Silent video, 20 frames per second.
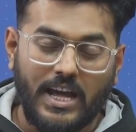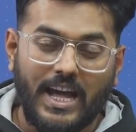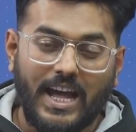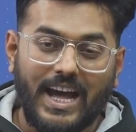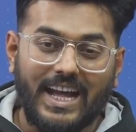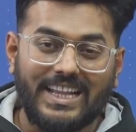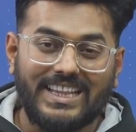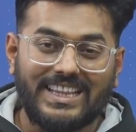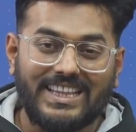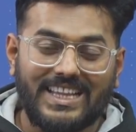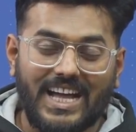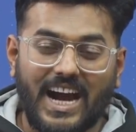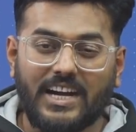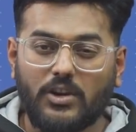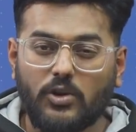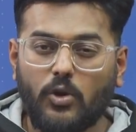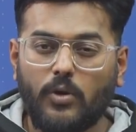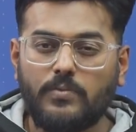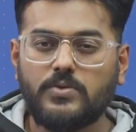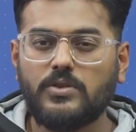and that
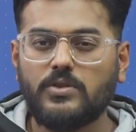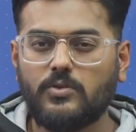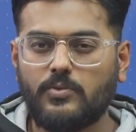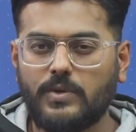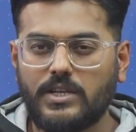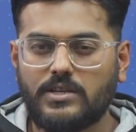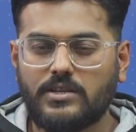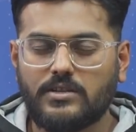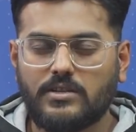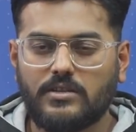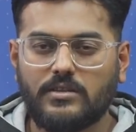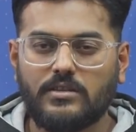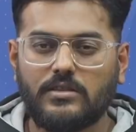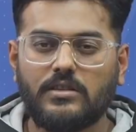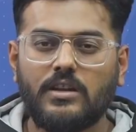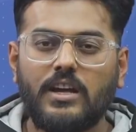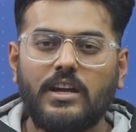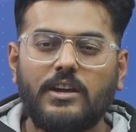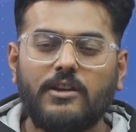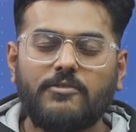observation
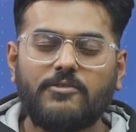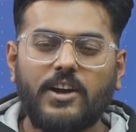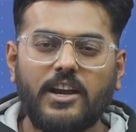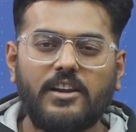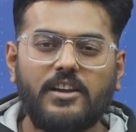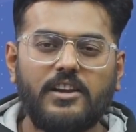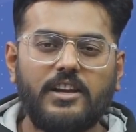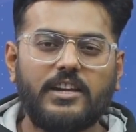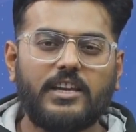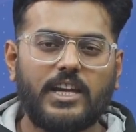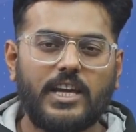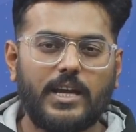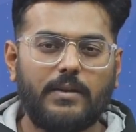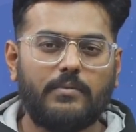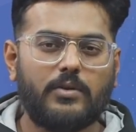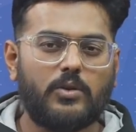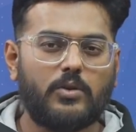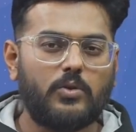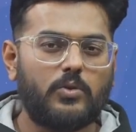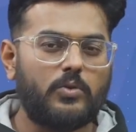finally
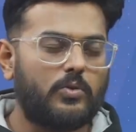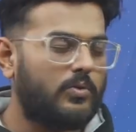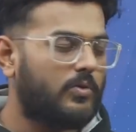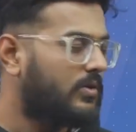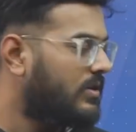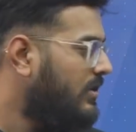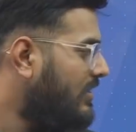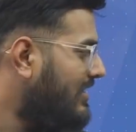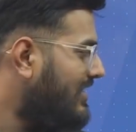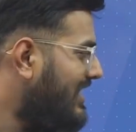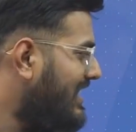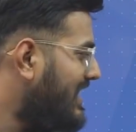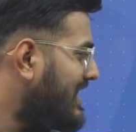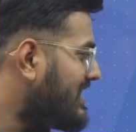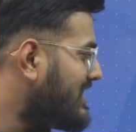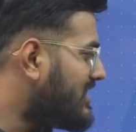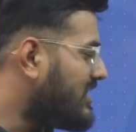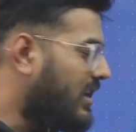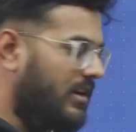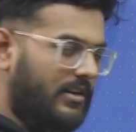came to a
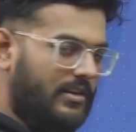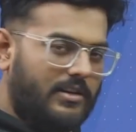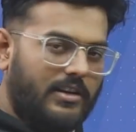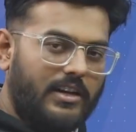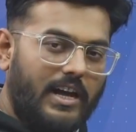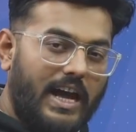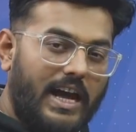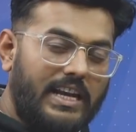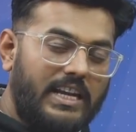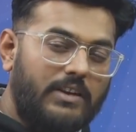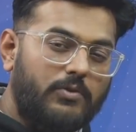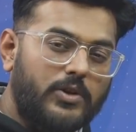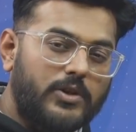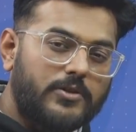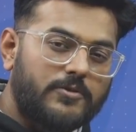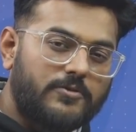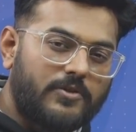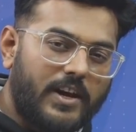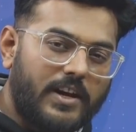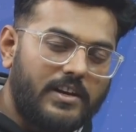result. And he was
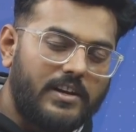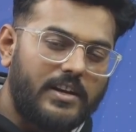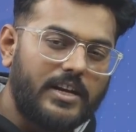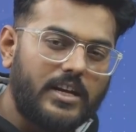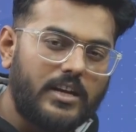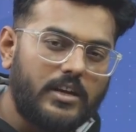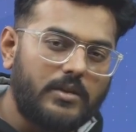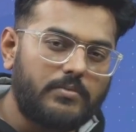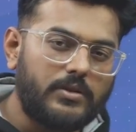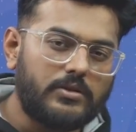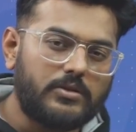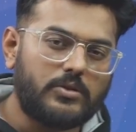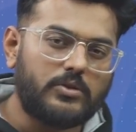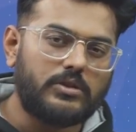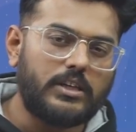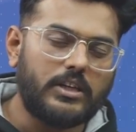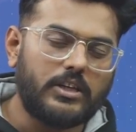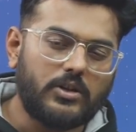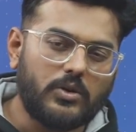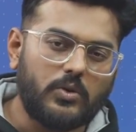finally able to
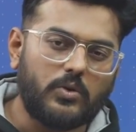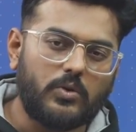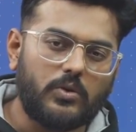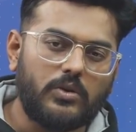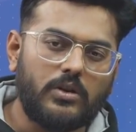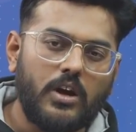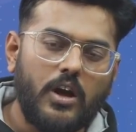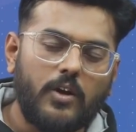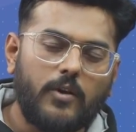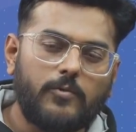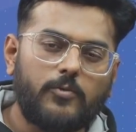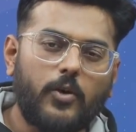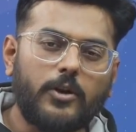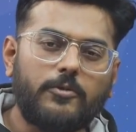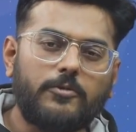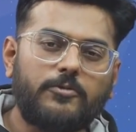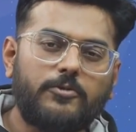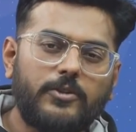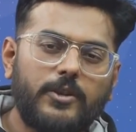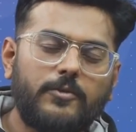decode what
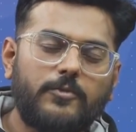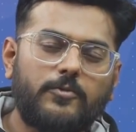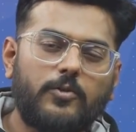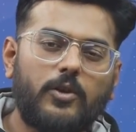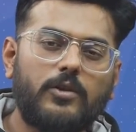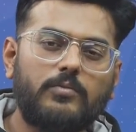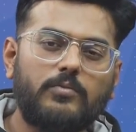free fall